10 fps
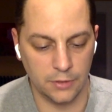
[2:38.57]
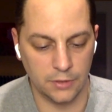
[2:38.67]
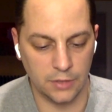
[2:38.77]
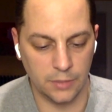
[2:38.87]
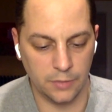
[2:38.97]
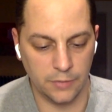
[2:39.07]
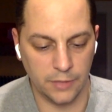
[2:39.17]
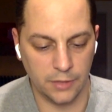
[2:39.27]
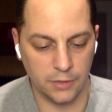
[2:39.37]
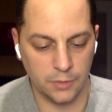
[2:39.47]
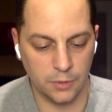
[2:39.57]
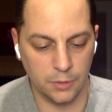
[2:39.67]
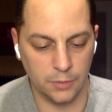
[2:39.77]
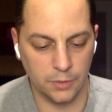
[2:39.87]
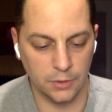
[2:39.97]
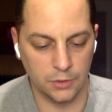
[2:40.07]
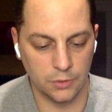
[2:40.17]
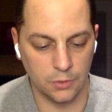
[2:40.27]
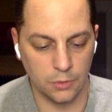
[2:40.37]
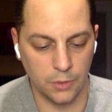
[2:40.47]
example, if I could just pull up the
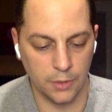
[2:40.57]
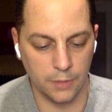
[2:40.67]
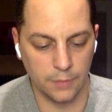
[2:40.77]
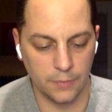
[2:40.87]
list real quick,